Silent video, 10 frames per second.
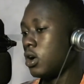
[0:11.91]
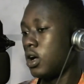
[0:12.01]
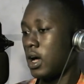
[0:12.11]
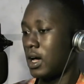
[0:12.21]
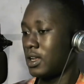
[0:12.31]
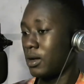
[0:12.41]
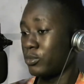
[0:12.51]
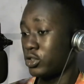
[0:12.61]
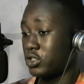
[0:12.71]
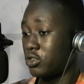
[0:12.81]
and I'm
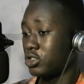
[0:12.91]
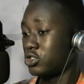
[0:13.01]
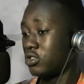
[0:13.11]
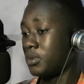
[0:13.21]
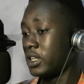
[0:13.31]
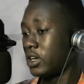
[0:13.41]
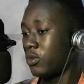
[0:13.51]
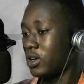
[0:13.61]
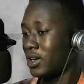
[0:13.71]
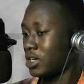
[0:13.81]
also going to drop a link
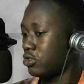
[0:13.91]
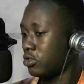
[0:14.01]
where you can